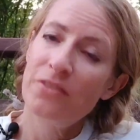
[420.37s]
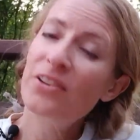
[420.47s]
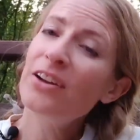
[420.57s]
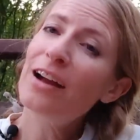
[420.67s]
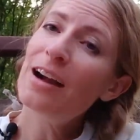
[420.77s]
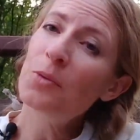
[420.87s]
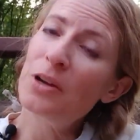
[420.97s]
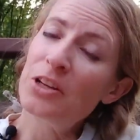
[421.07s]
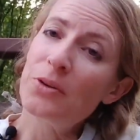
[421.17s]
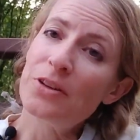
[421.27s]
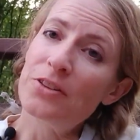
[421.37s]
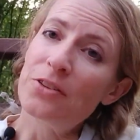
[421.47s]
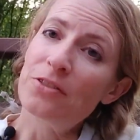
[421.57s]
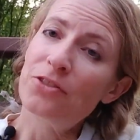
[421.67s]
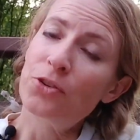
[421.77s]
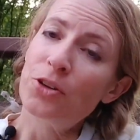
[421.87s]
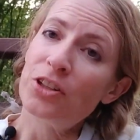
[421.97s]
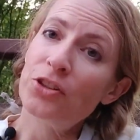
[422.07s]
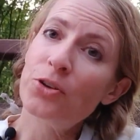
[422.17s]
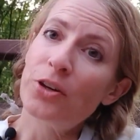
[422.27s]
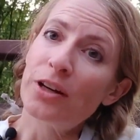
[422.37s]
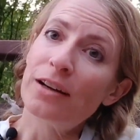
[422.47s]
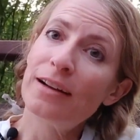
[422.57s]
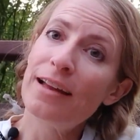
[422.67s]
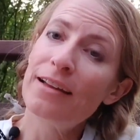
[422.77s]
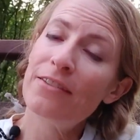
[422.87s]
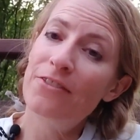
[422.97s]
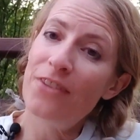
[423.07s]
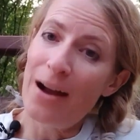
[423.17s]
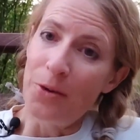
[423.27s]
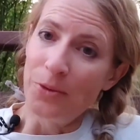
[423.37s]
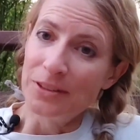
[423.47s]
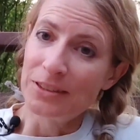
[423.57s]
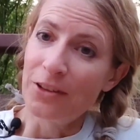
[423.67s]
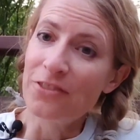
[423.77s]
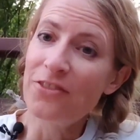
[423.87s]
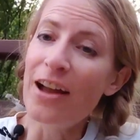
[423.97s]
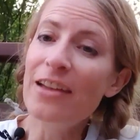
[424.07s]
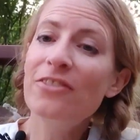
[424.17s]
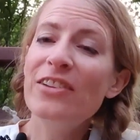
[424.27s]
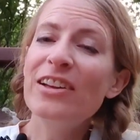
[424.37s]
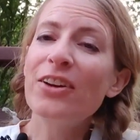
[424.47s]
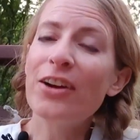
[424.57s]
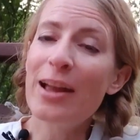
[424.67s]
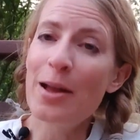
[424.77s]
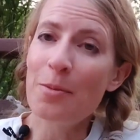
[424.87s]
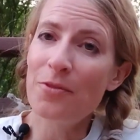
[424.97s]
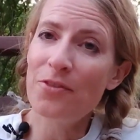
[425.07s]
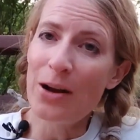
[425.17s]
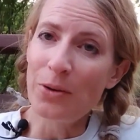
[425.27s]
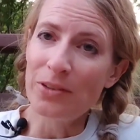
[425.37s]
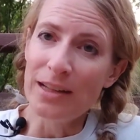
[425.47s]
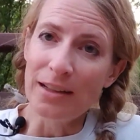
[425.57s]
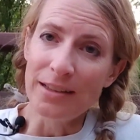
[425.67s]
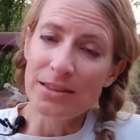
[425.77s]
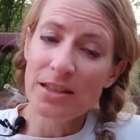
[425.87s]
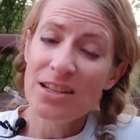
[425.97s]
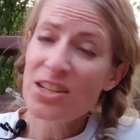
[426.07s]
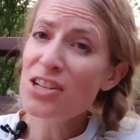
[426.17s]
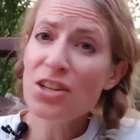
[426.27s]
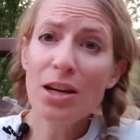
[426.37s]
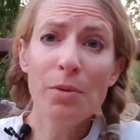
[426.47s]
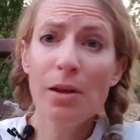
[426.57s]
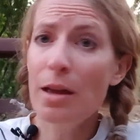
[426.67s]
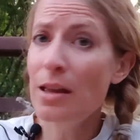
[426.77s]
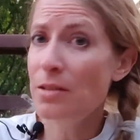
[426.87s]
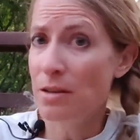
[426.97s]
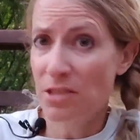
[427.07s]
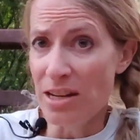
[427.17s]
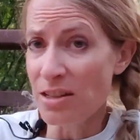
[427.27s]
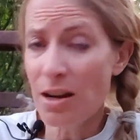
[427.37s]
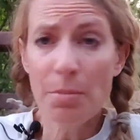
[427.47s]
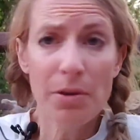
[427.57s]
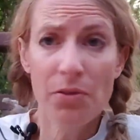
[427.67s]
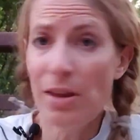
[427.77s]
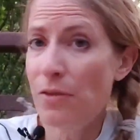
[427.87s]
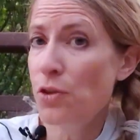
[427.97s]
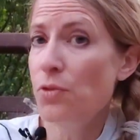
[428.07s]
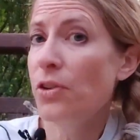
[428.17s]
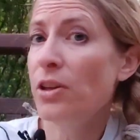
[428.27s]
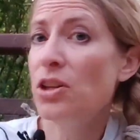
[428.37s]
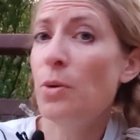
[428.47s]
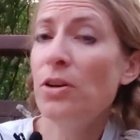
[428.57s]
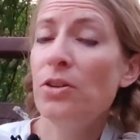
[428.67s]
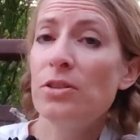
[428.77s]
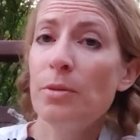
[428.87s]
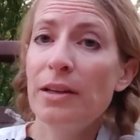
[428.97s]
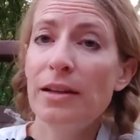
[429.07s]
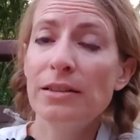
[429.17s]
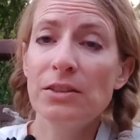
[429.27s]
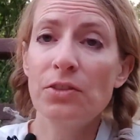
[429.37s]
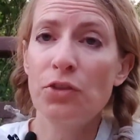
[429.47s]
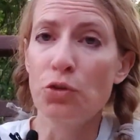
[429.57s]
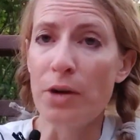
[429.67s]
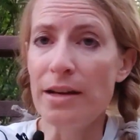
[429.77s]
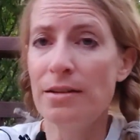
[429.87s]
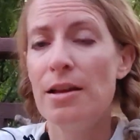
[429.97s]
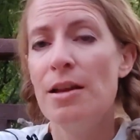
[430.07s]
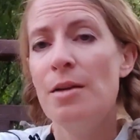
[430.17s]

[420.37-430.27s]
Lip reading: Figure out what you can do for your vowels, your 5-finger M vowel dailies. Change it up if you feel like you want to do something else, great.